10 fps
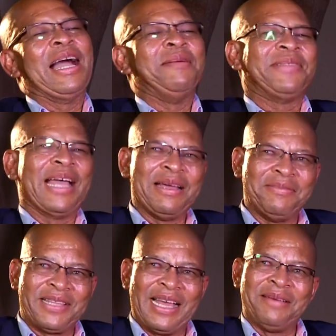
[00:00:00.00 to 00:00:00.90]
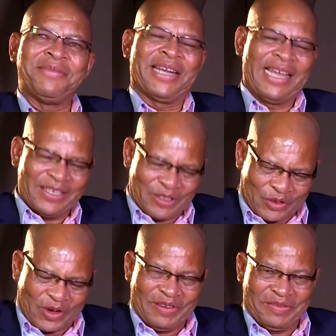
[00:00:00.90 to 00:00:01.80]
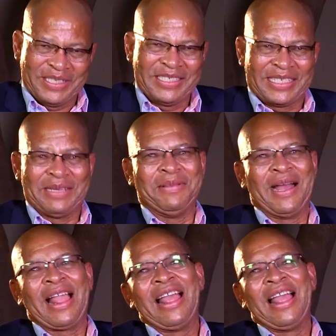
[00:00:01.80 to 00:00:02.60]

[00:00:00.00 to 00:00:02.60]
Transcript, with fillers: I'm, I'm, I'm trying to convince him.